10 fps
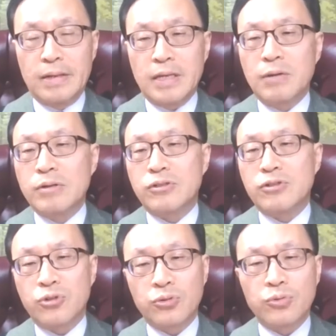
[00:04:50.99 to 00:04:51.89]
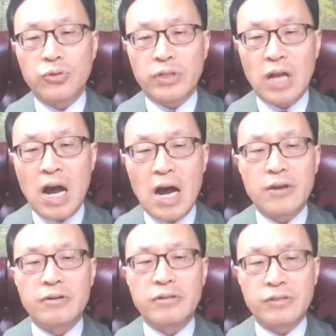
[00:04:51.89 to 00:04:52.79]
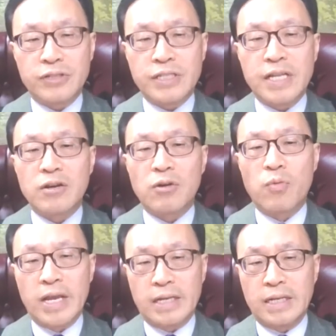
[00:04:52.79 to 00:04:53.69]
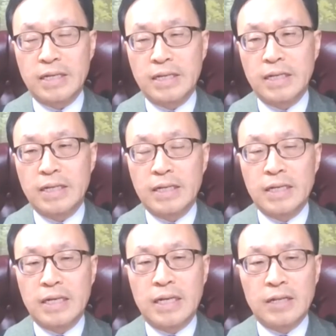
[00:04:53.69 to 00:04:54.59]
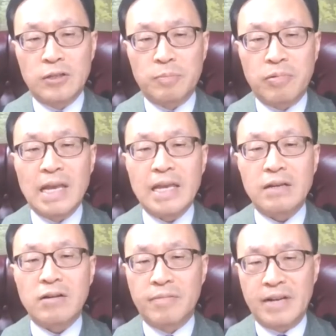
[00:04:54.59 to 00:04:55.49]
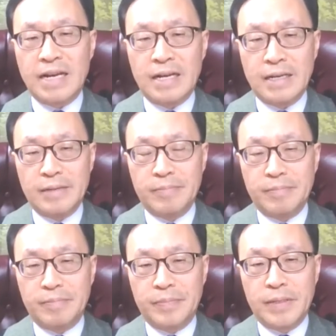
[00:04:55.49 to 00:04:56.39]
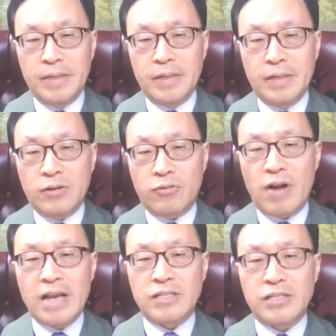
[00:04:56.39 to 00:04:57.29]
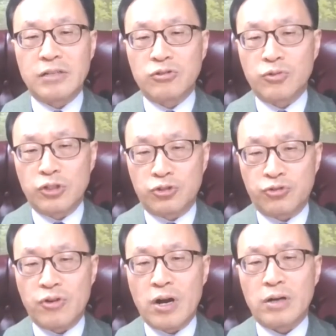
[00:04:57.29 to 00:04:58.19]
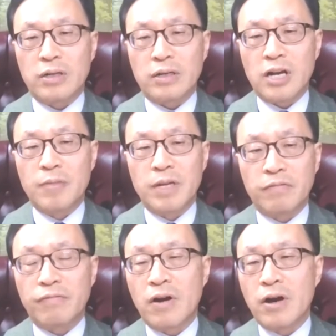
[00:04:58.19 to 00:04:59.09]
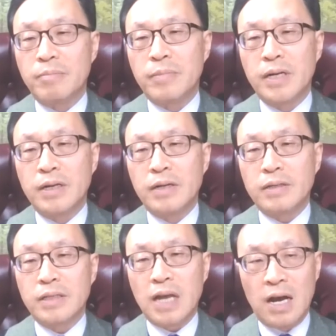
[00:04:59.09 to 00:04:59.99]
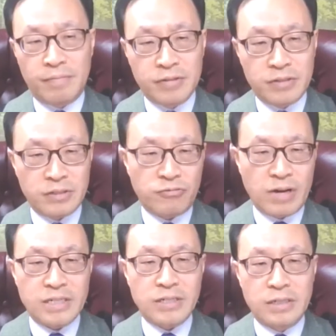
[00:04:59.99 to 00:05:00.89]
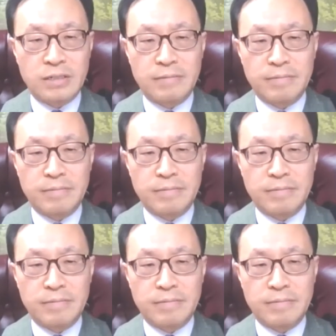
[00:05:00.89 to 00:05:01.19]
He was too tired to stay awake, and at the blink of an eye, crashed into a truck coming from the opposite direction.